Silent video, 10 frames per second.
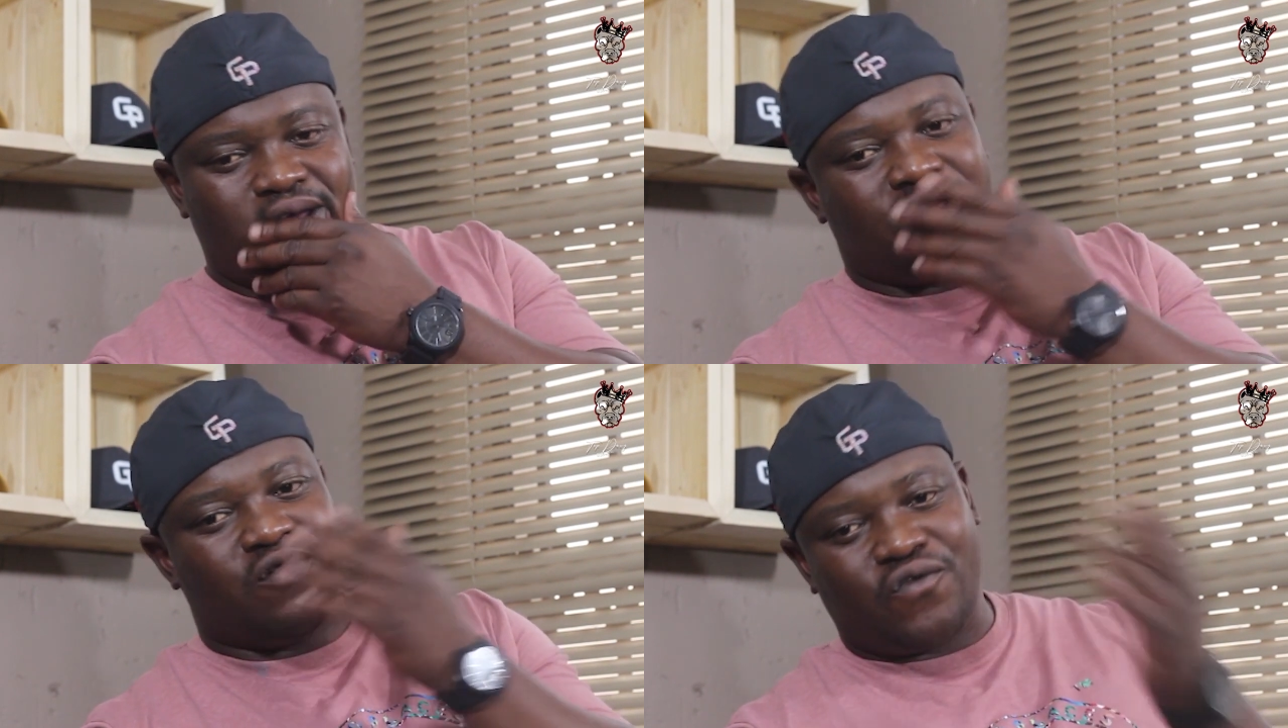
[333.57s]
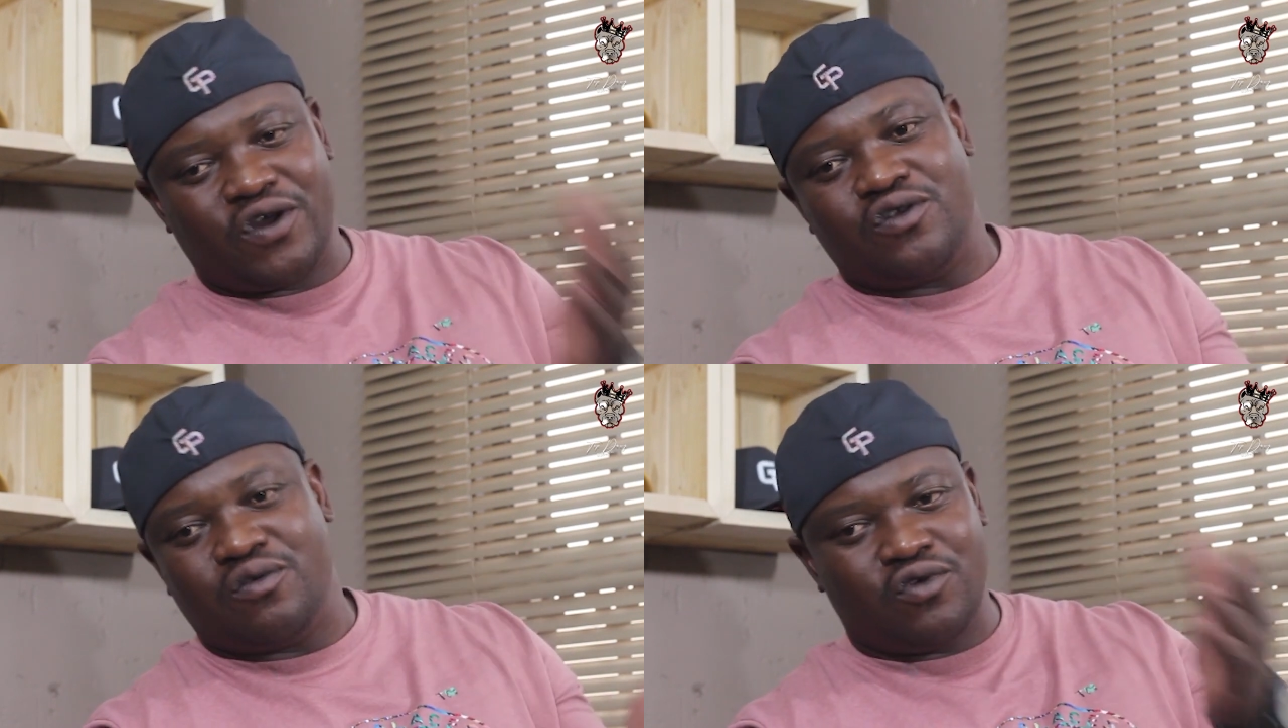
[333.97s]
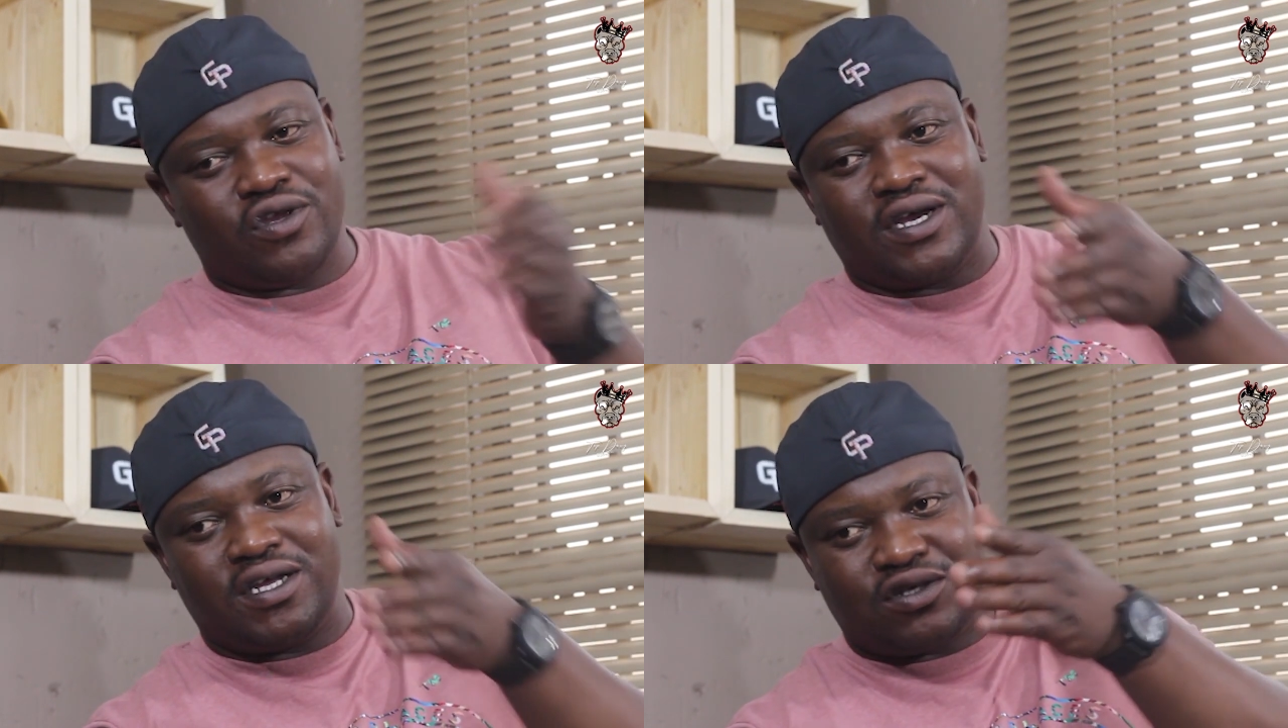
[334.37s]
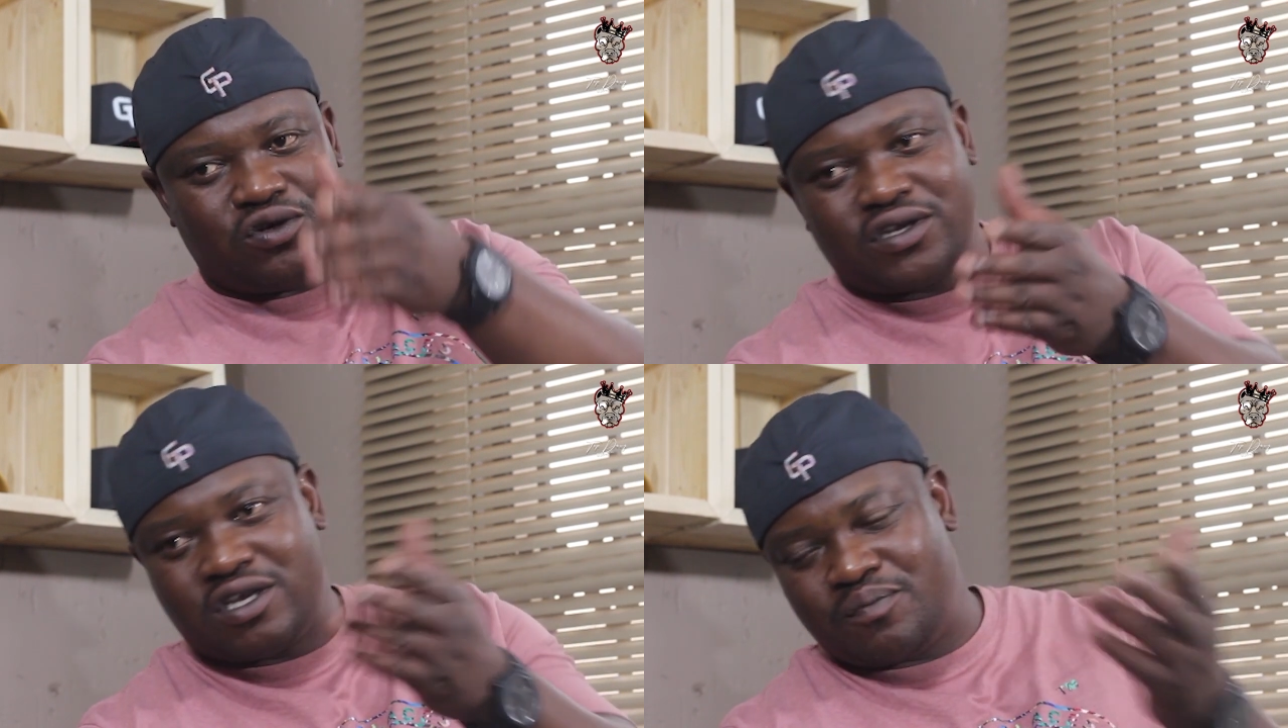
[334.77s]
then we find Umunye athi
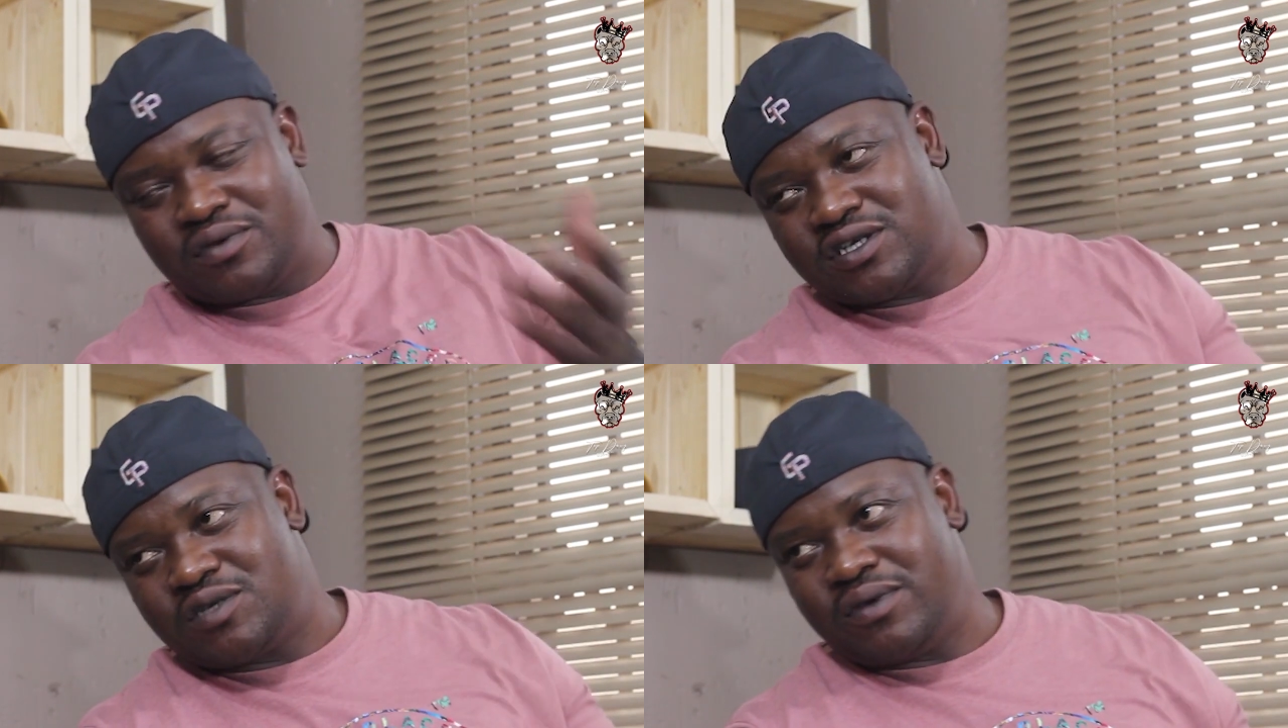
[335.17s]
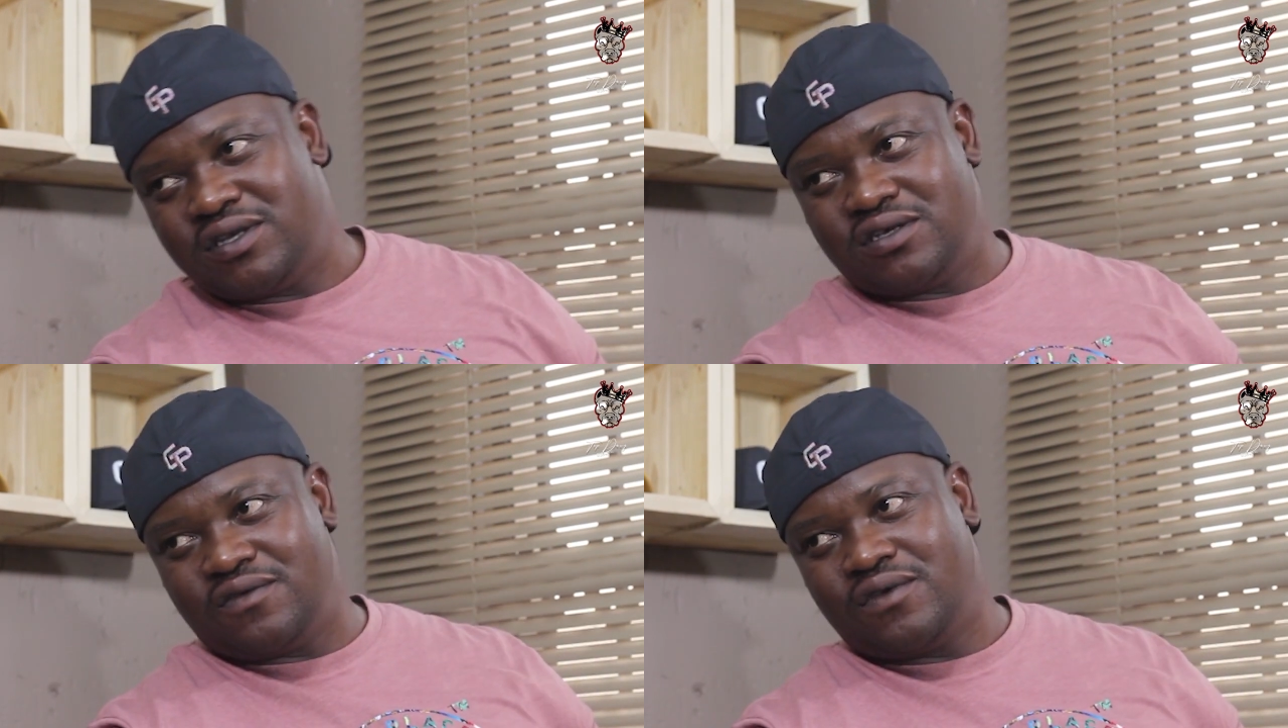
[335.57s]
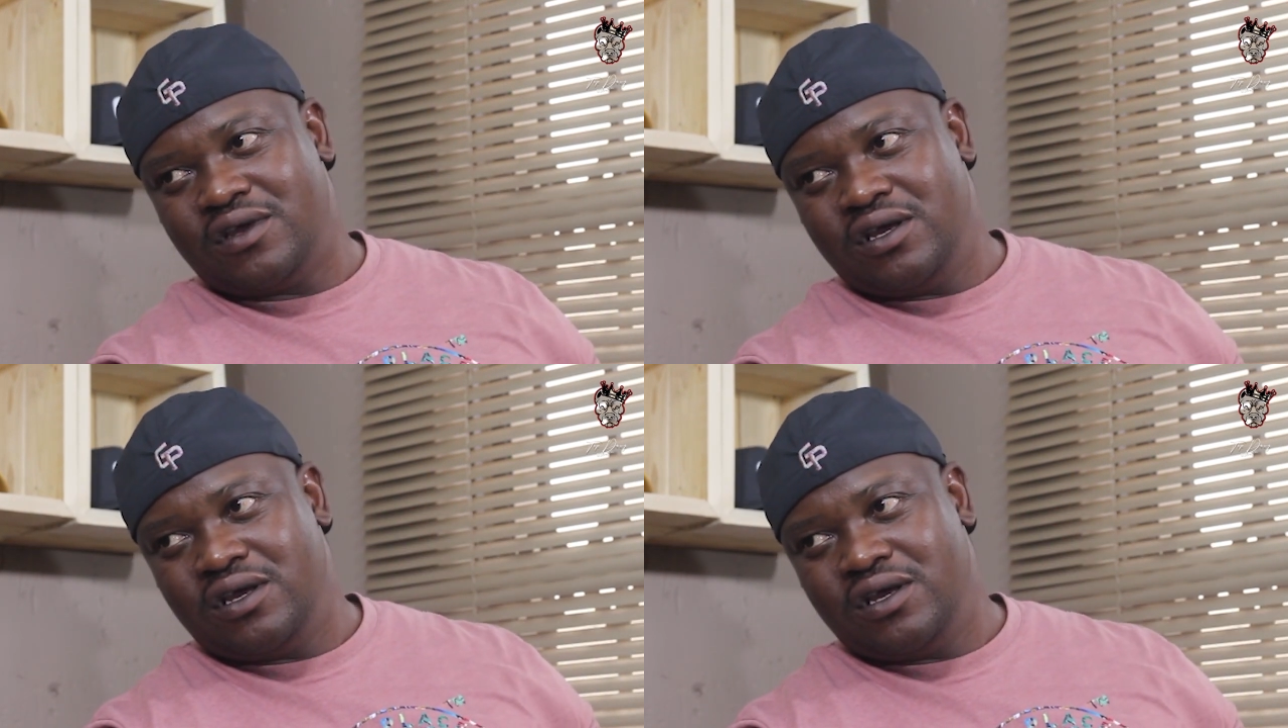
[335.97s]
your cap is expensive.